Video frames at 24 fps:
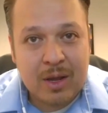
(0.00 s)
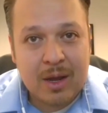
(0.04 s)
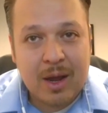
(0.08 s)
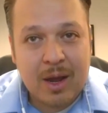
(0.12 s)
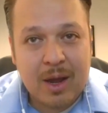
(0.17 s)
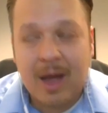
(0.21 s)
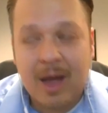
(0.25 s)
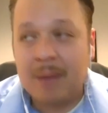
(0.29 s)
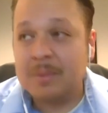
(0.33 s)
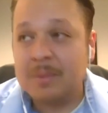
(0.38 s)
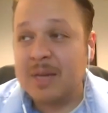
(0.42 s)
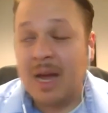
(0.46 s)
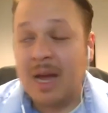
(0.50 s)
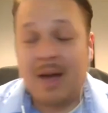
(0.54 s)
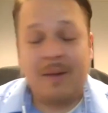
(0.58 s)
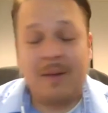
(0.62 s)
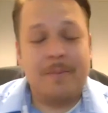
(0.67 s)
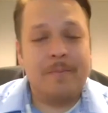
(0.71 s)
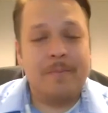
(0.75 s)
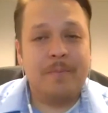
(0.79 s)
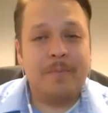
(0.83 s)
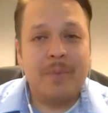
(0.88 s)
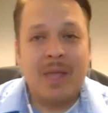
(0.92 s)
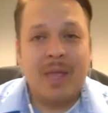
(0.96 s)
I'm, I,
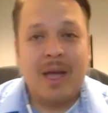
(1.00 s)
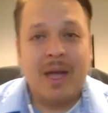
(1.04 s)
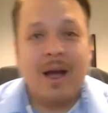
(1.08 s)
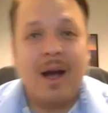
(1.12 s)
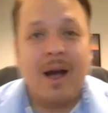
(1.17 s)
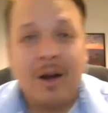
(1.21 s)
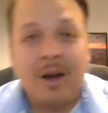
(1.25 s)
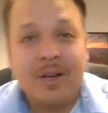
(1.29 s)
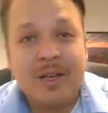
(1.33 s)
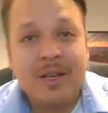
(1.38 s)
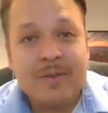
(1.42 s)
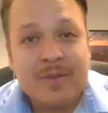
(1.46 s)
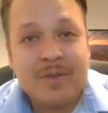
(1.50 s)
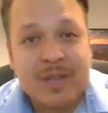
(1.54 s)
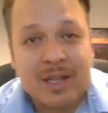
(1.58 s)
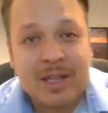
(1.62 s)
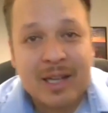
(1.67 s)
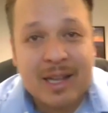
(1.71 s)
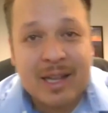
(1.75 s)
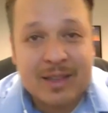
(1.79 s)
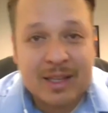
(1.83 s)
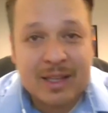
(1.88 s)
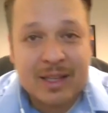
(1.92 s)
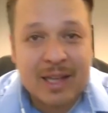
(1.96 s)
I'll give you
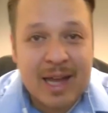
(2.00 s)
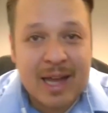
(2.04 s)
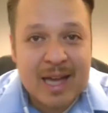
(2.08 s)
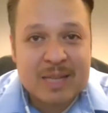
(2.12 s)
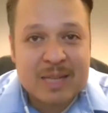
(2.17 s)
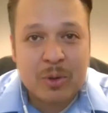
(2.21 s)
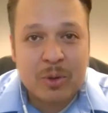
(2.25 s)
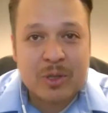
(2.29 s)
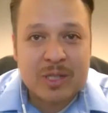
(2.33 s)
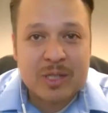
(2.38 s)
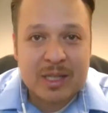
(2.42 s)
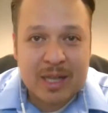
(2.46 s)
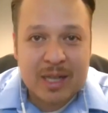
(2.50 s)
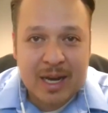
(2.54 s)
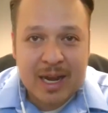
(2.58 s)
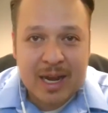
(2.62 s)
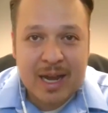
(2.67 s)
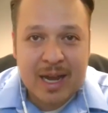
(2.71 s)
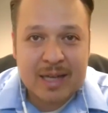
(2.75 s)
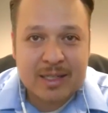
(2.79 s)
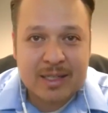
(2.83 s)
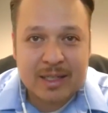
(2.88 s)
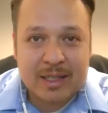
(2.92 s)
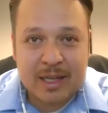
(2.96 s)
the, the last person that I
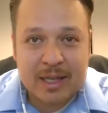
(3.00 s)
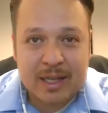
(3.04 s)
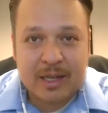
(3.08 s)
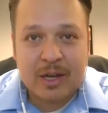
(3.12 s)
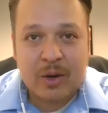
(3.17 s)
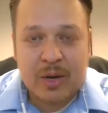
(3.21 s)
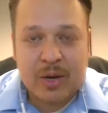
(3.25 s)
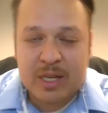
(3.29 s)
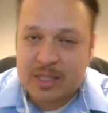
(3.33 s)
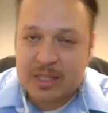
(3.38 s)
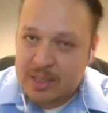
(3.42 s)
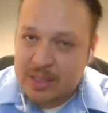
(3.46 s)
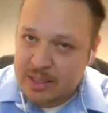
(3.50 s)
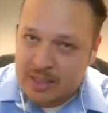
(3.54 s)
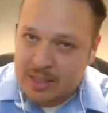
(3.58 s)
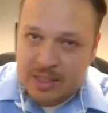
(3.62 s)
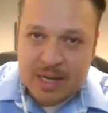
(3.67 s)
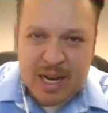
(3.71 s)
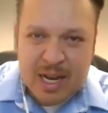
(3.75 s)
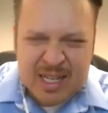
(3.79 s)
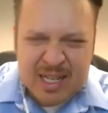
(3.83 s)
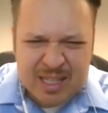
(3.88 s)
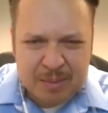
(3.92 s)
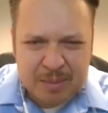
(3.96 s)
had to let go. And this, this is
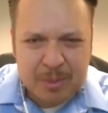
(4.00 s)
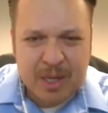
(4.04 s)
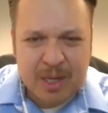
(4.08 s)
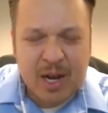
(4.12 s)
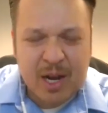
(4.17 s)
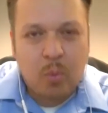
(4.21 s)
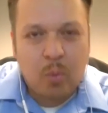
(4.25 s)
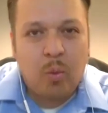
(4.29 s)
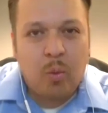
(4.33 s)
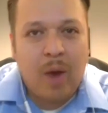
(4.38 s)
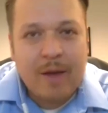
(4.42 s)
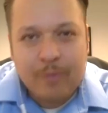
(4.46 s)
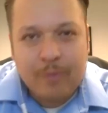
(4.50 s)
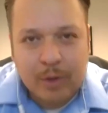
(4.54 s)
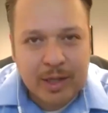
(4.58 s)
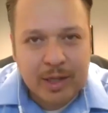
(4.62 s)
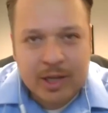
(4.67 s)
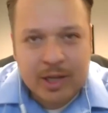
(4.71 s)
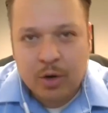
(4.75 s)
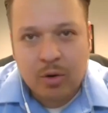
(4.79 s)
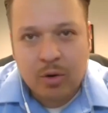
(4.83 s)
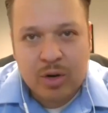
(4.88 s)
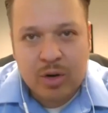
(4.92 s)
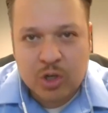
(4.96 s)
not something I revel
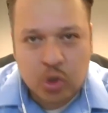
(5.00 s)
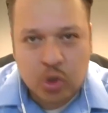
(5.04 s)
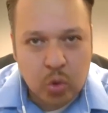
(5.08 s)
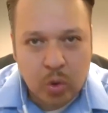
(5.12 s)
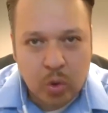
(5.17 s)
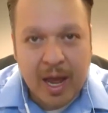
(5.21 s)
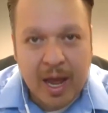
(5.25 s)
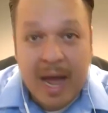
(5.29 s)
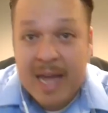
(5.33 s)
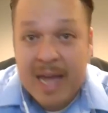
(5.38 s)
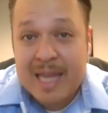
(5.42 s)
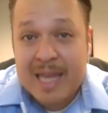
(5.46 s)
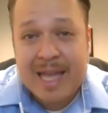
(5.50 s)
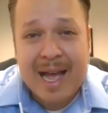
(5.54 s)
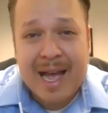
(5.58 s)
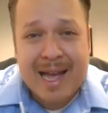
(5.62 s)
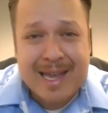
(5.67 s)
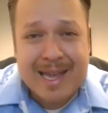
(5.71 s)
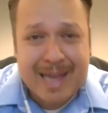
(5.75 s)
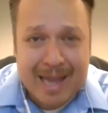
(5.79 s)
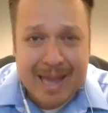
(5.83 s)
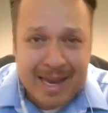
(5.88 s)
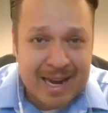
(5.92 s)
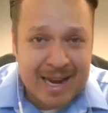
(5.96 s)
in or enjoy. I, I
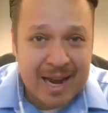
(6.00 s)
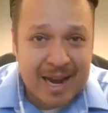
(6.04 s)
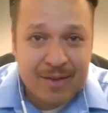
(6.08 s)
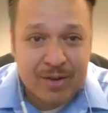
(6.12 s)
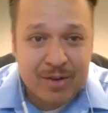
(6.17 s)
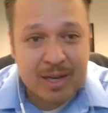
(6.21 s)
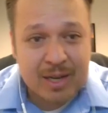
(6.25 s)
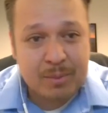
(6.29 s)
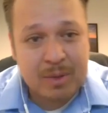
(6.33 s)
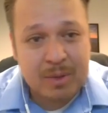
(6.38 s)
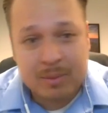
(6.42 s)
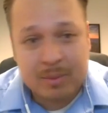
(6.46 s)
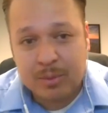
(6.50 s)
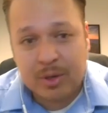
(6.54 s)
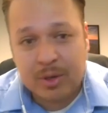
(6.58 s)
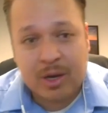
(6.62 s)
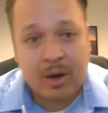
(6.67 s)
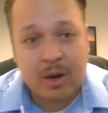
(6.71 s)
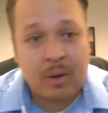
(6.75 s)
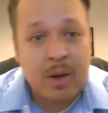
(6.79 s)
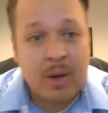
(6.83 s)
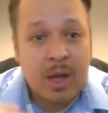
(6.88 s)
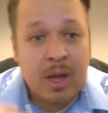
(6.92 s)
hate having to let people go.